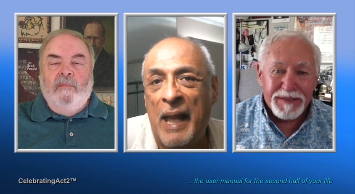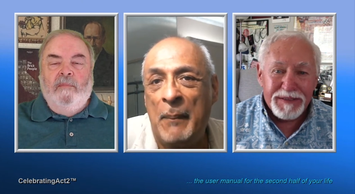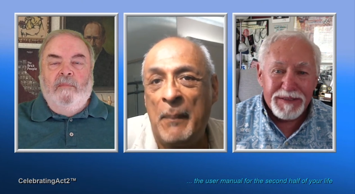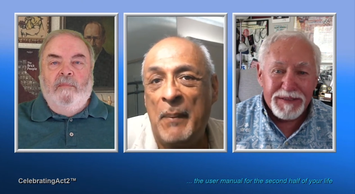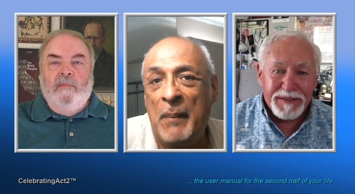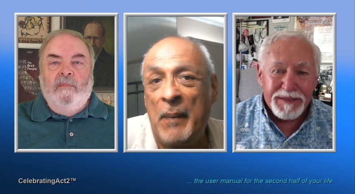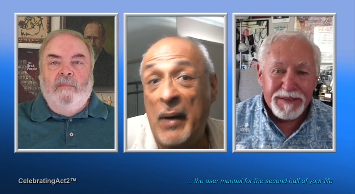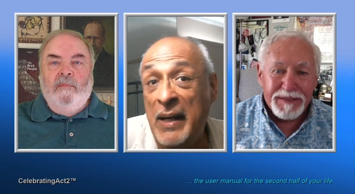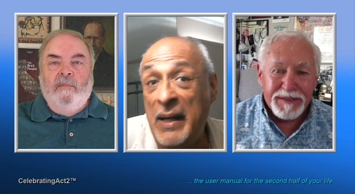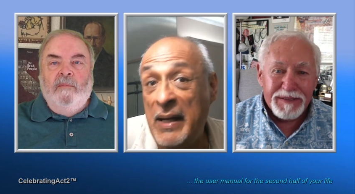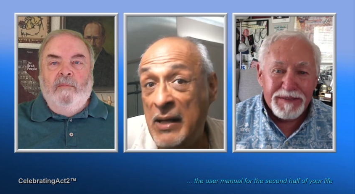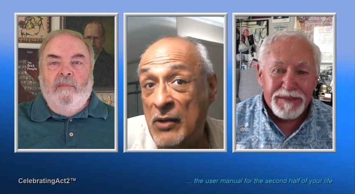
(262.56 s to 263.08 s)
Speaker 1: and
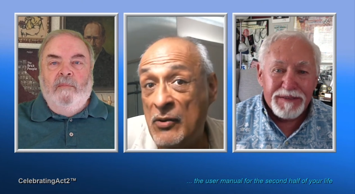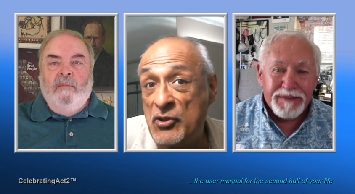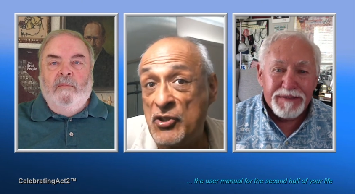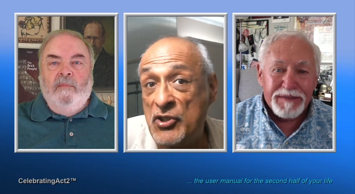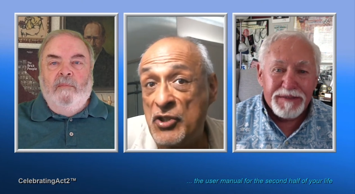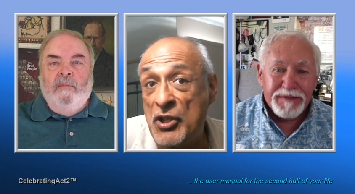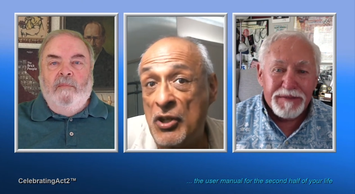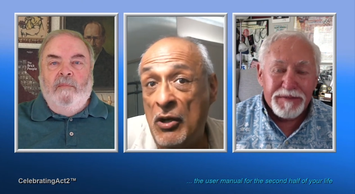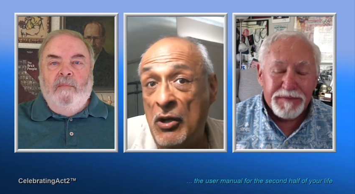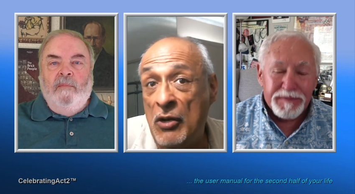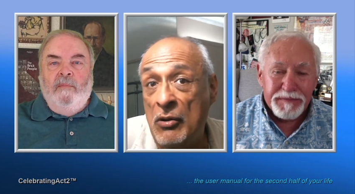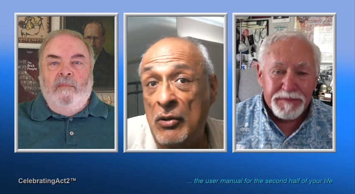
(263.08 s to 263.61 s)
my radio
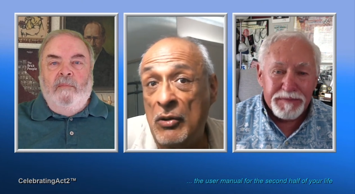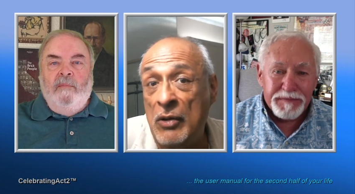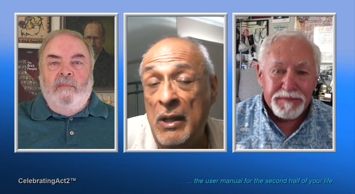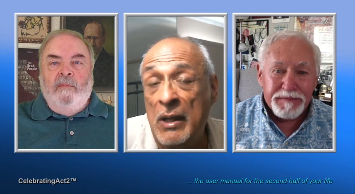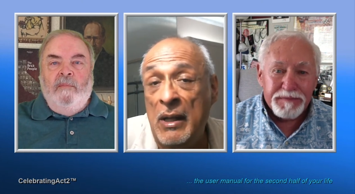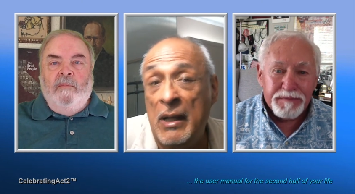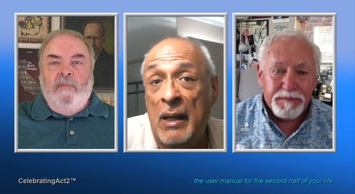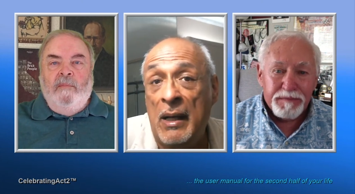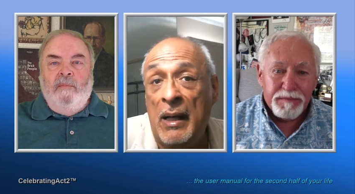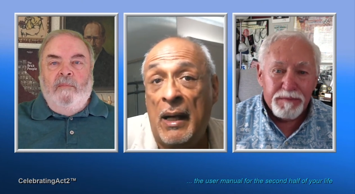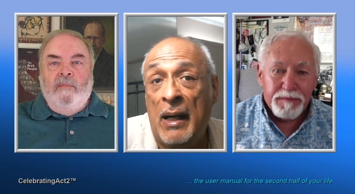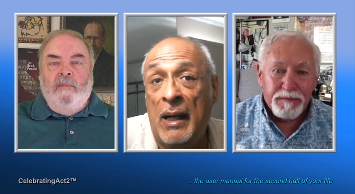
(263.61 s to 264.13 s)
show,
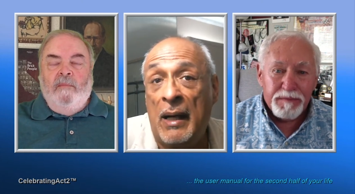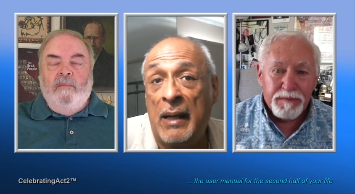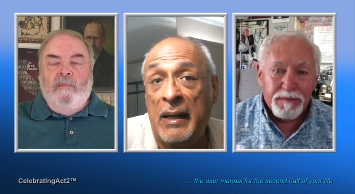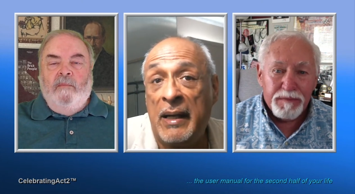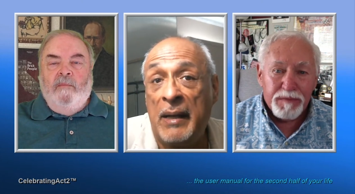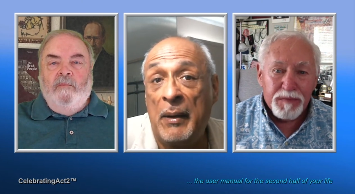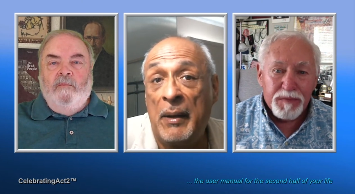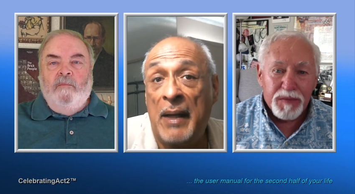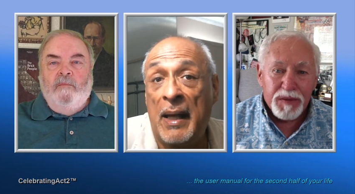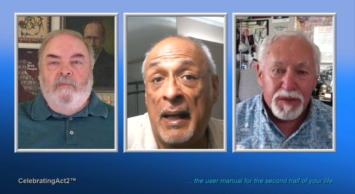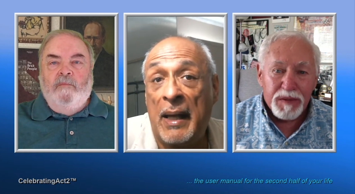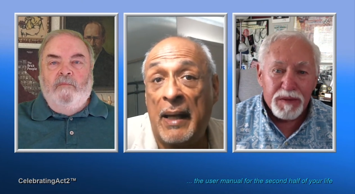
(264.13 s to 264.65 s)
uh,
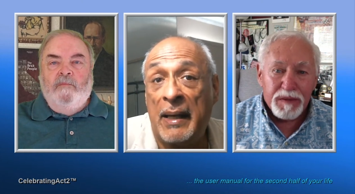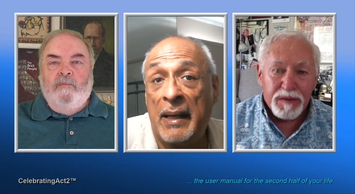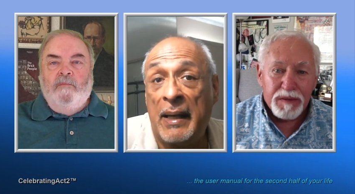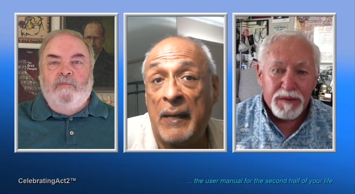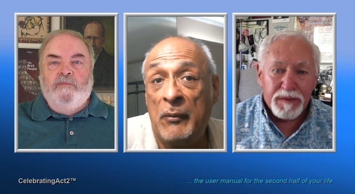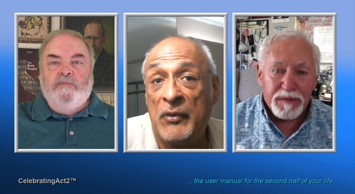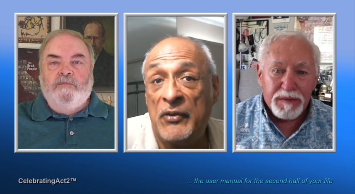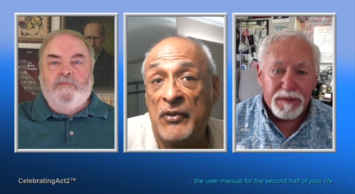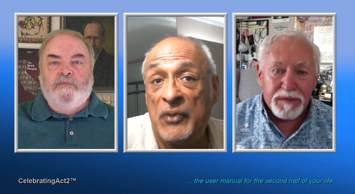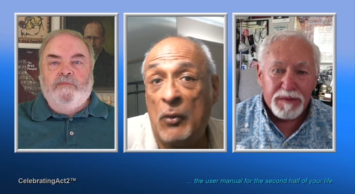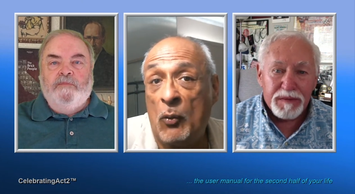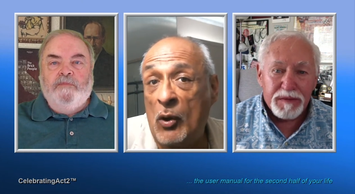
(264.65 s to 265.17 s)
Gary Lycan
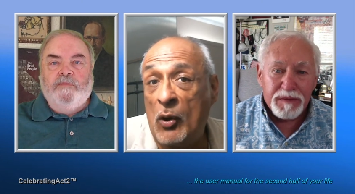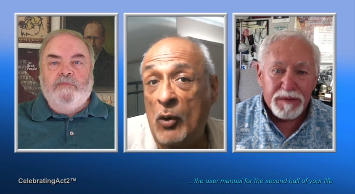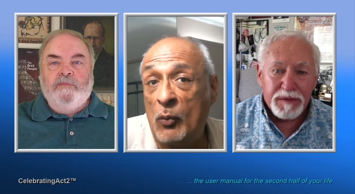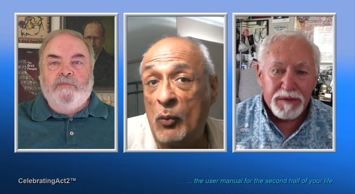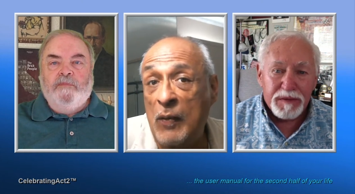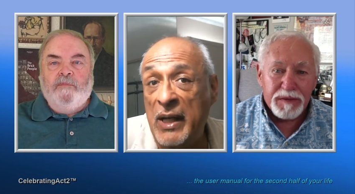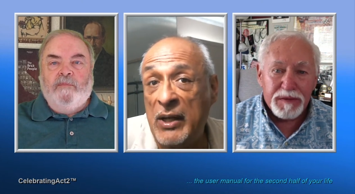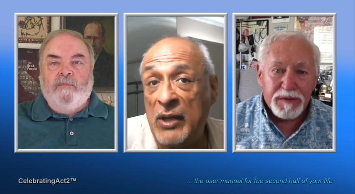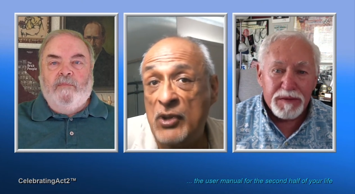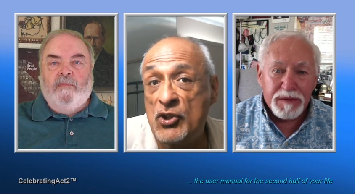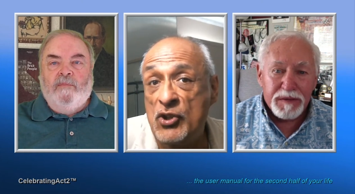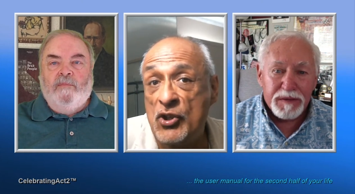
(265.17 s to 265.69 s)
was the
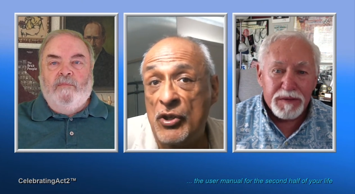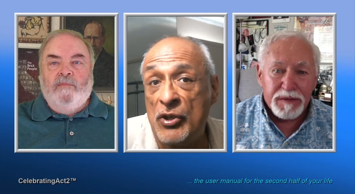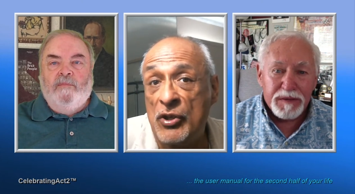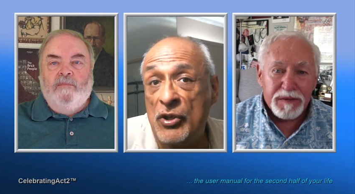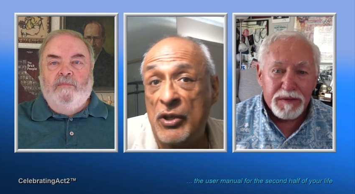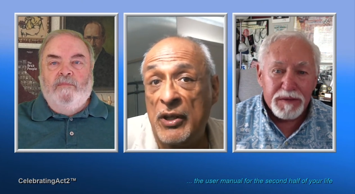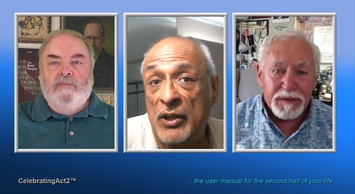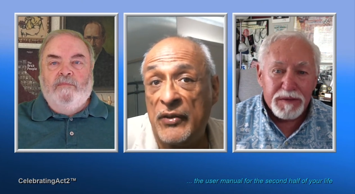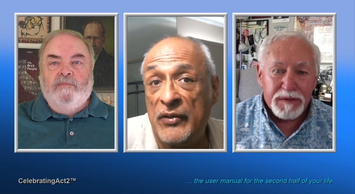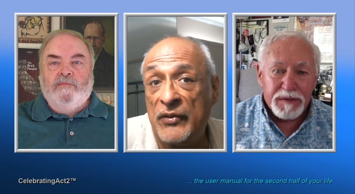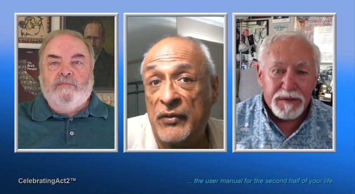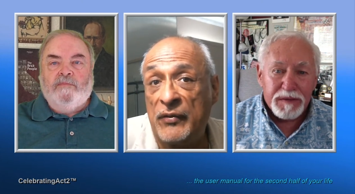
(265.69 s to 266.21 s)
award-winning
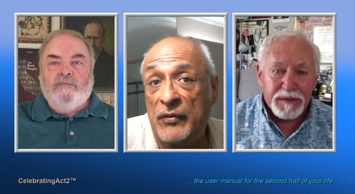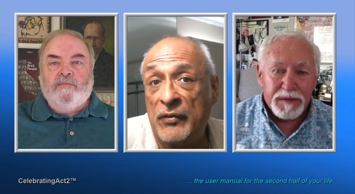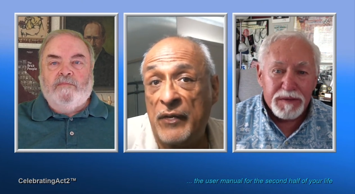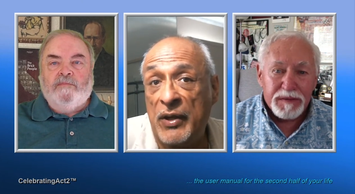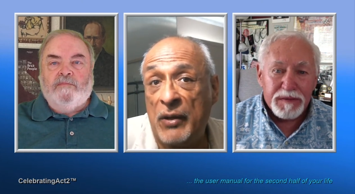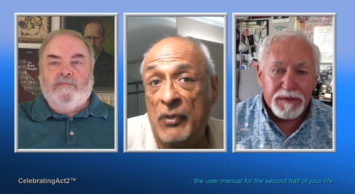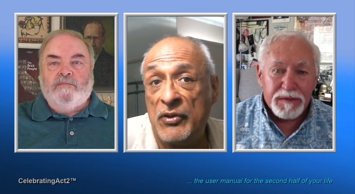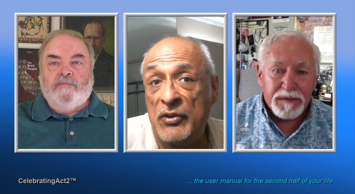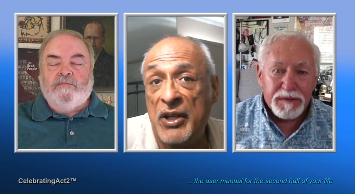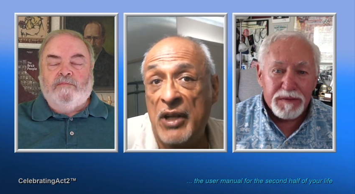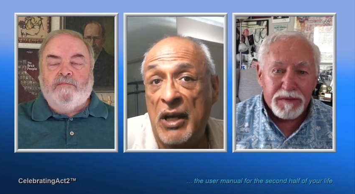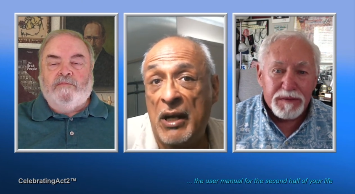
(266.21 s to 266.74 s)
journalist for
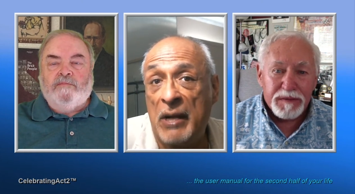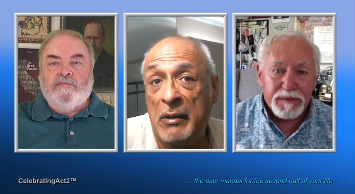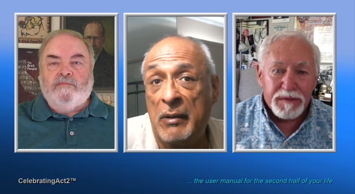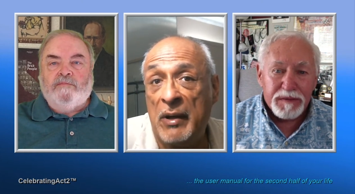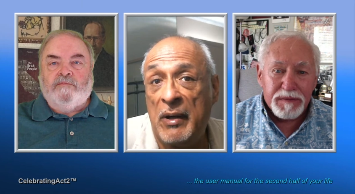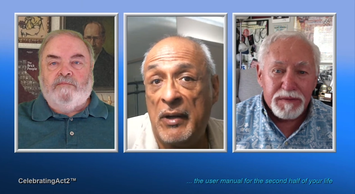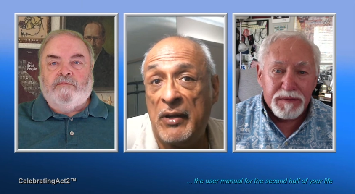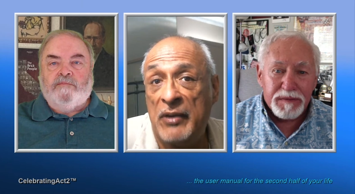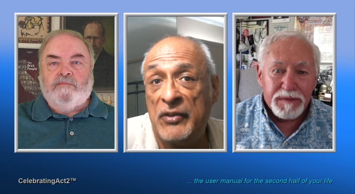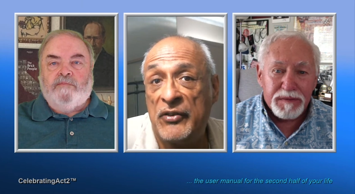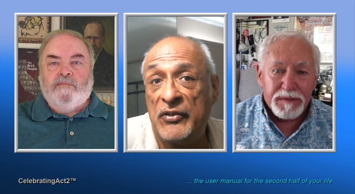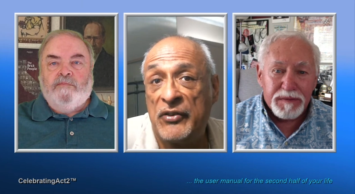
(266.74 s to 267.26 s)
the Orange
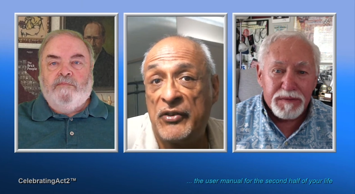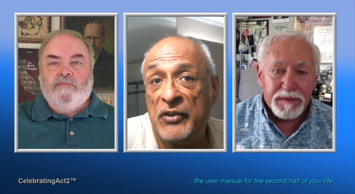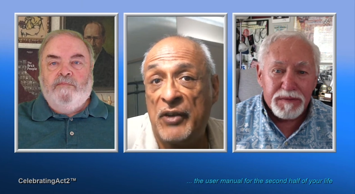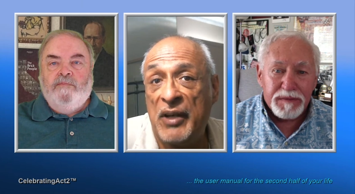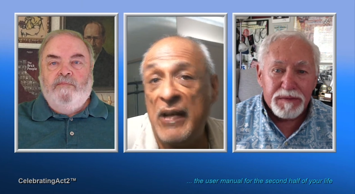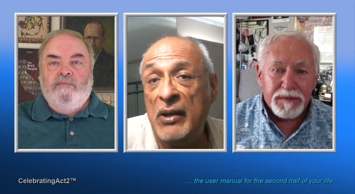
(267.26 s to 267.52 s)
County Register.